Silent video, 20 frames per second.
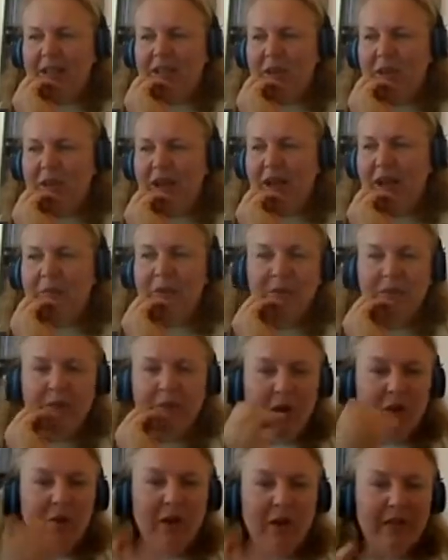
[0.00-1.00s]
So I've been
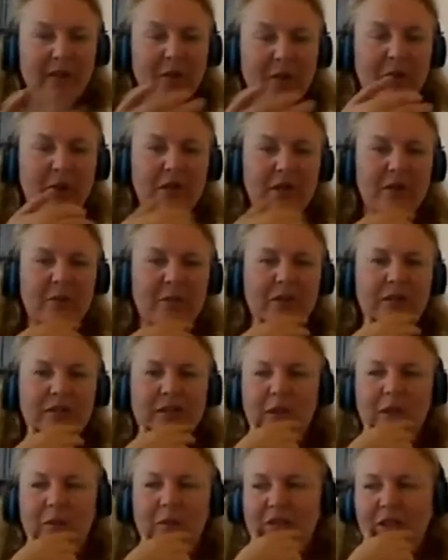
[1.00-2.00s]
following the Principal
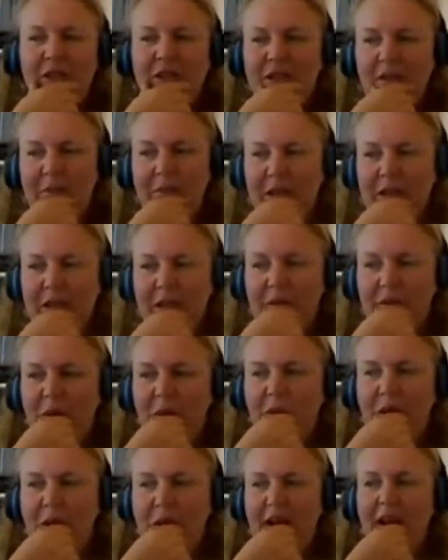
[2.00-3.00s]
Center with Justin Bader for a
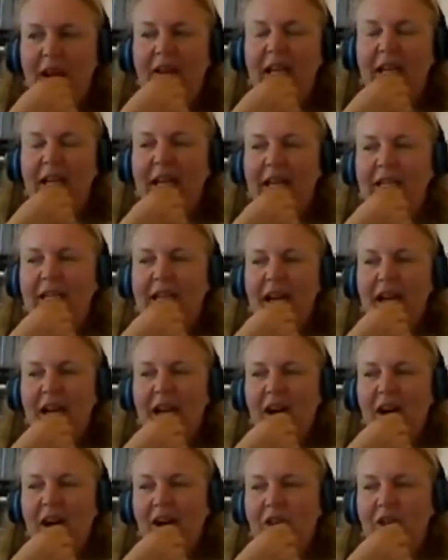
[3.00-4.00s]
while, and
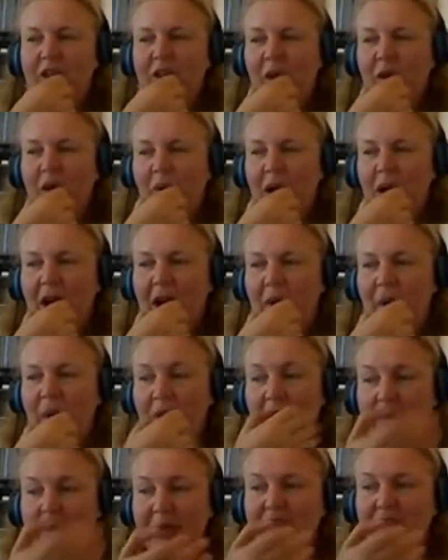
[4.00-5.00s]
also
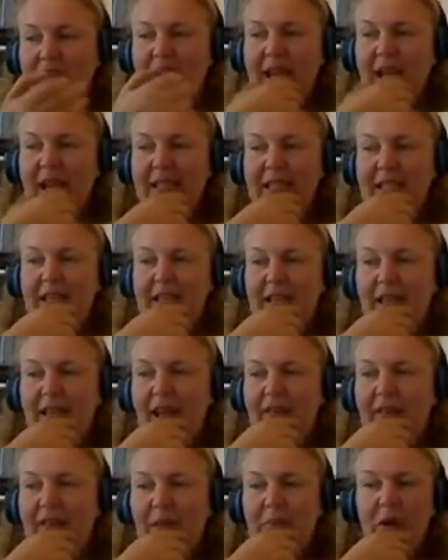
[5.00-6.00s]
Robin Jackson.
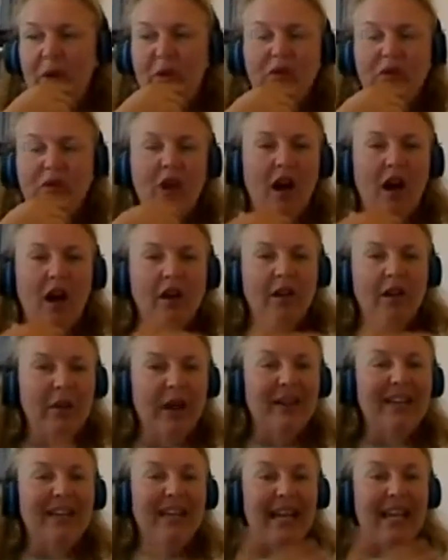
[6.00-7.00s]
They both talk
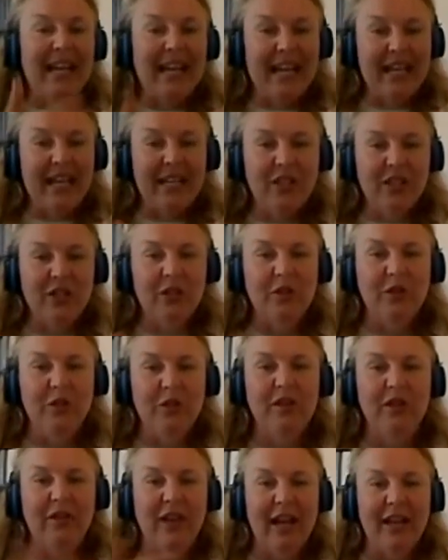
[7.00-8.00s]
about getting into the
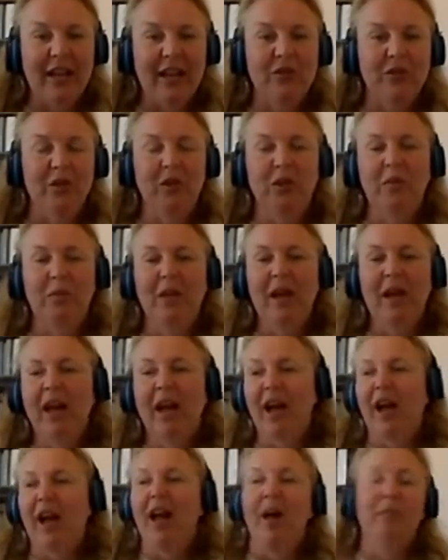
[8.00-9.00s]
classroom.
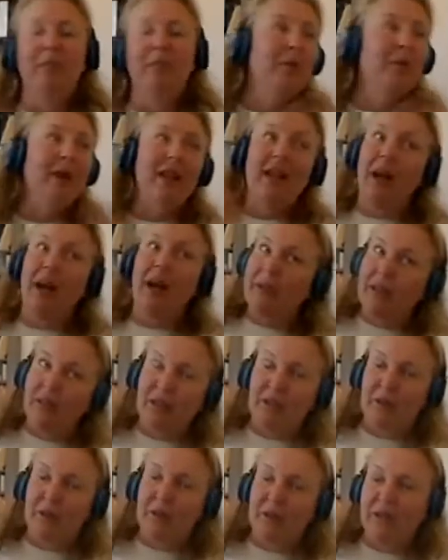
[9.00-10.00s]
You might not be able to
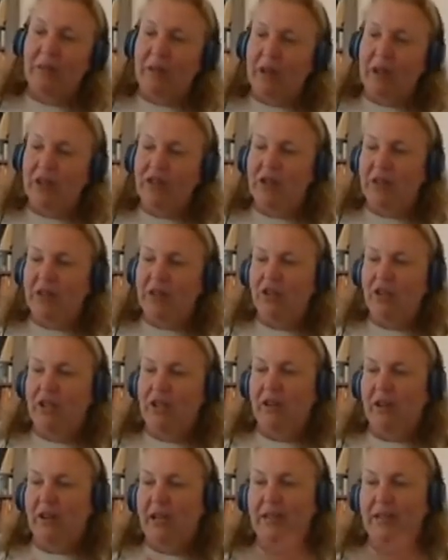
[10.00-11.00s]
do it as much this
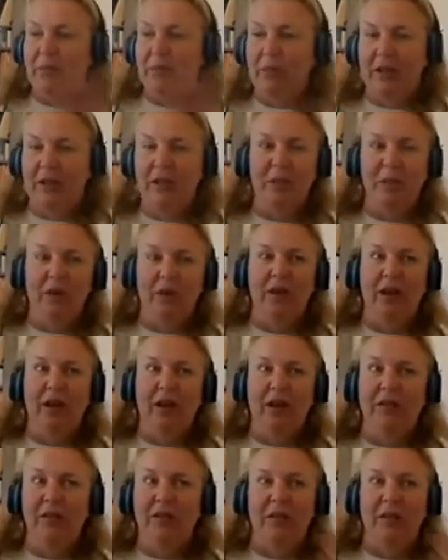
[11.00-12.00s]
year as a principal,
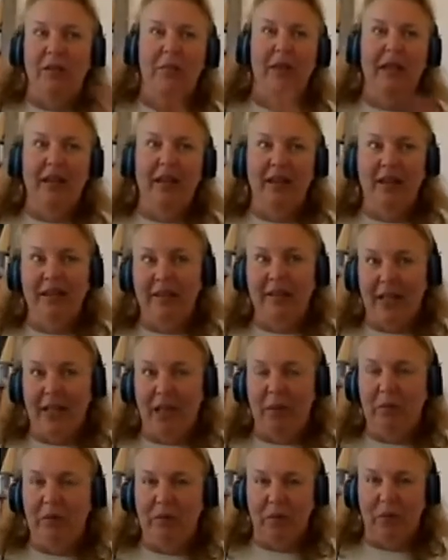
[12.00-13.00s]
other than being a
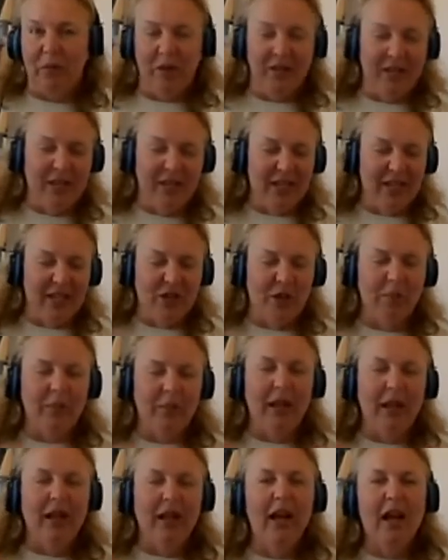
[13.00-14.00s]
sub for the teacher.
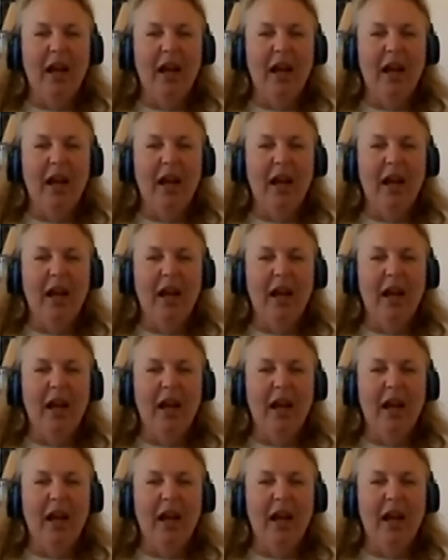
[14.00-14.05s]
But